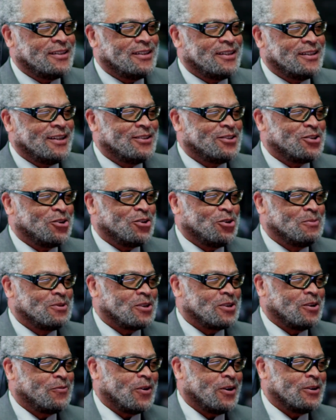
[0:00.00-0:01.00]
in terms
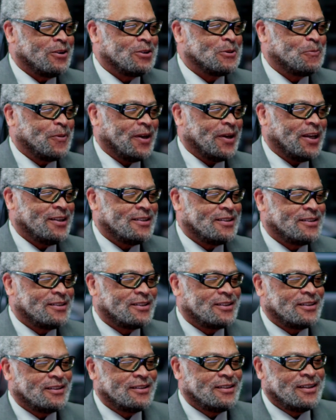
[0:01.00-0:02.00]
of our
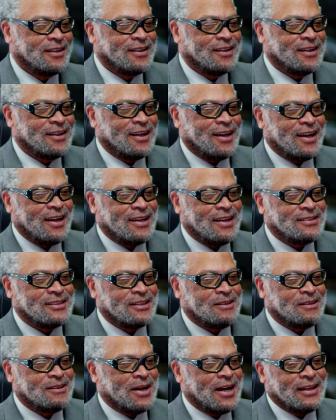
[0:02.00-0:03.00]
space. And
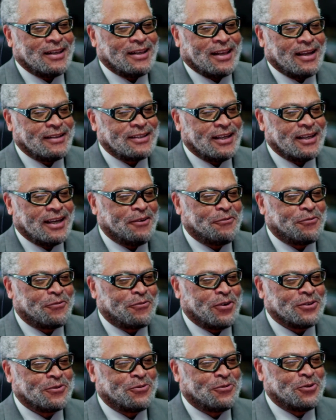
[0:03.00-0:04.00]
I'd like to have
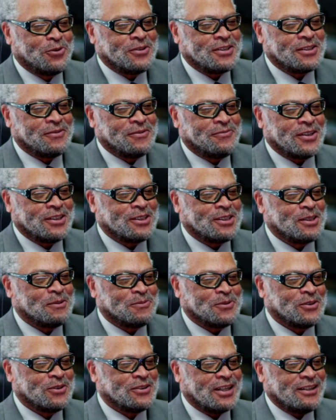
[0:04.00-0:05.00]
fresh fruits and
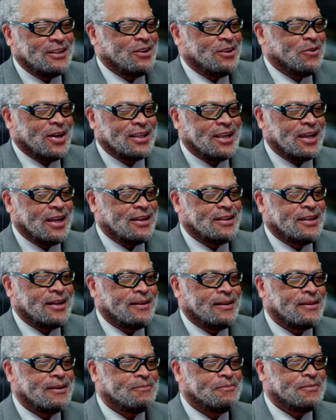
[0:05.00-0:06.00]
vegetables. I know I can't
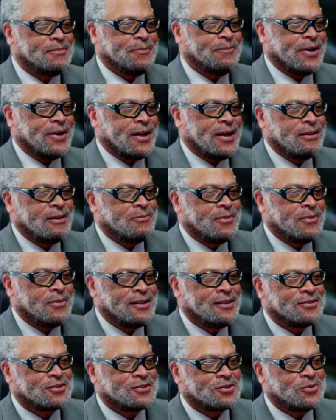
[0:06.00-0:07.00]
get them by buying them in
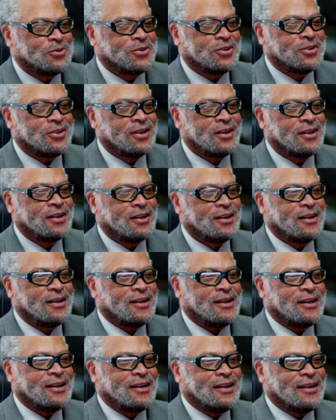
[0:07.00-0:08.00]
the store.
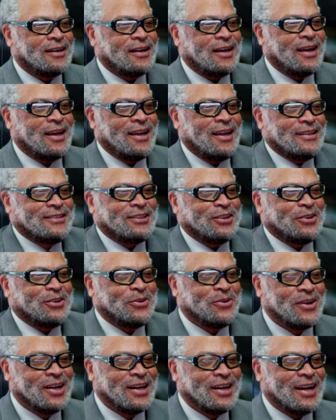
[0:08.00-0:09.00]
And so
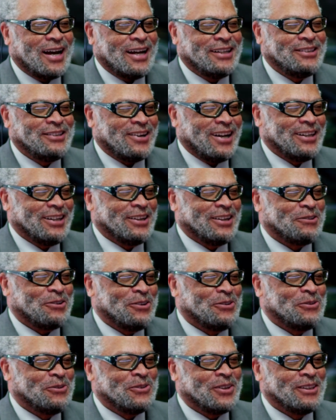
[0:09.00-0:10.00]
I try to
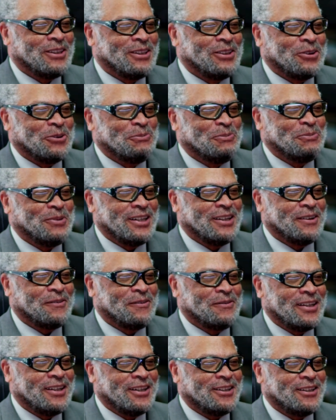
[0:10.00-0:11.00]
grow a little bit of
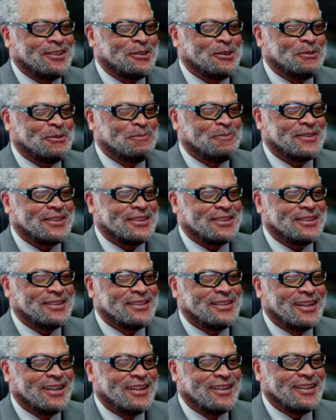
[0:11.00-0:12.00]
the herbs and,
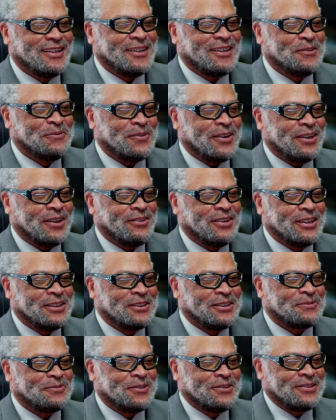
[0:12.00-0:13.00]
various
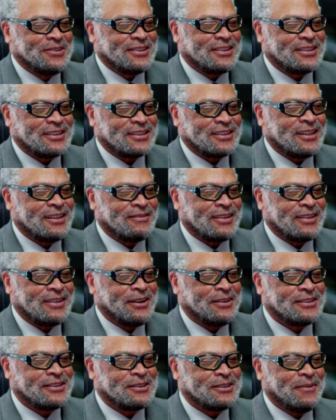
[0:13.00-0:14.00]
fruits
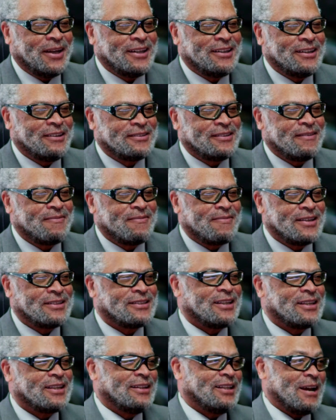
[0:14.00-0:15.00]
like tomatoes and things
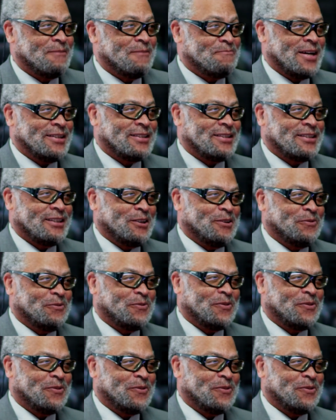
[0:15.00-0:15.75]
like that myself.